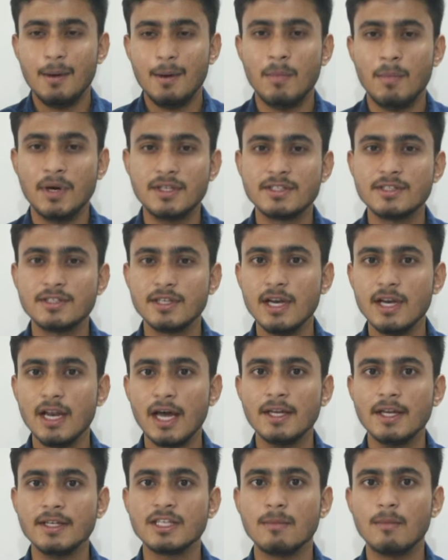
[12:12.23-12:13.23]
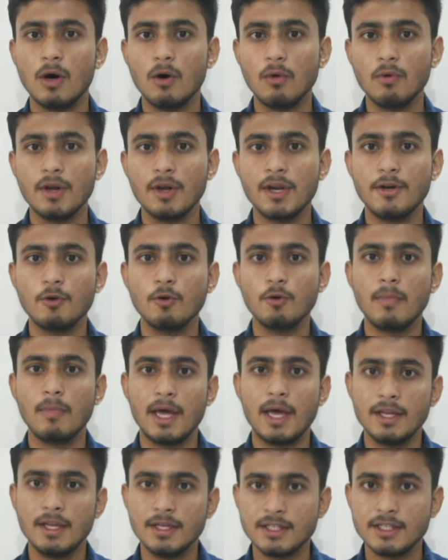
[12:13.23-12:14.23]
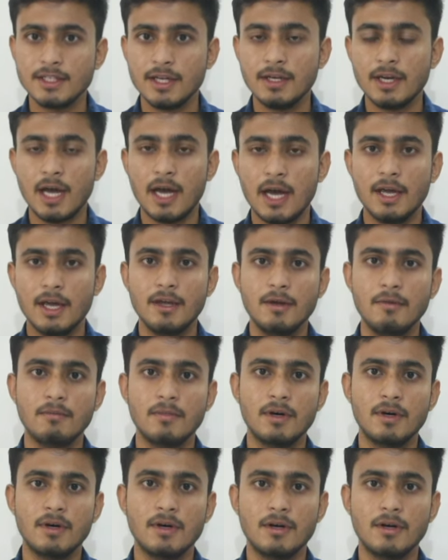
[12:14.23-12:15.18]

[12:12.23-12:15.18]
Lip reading: but still I somehow get to manage, and I